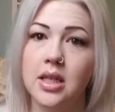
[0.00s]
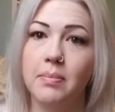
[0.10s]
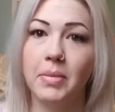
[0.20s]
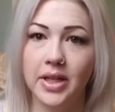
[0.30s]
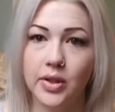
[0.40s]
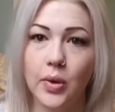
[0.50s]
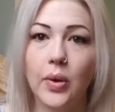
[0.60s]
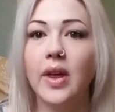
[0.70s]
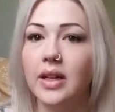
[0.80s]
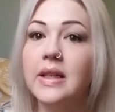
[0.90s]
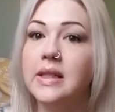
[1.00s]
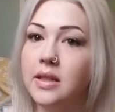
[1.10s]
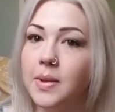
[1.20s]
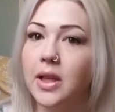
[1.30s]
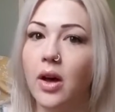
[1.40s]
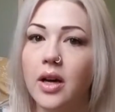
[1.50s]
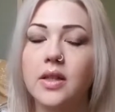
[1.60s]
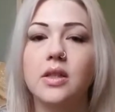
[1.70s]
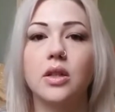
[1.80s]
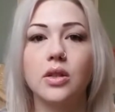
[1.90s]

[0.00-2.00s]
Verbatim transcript: muscle that needs to be lost.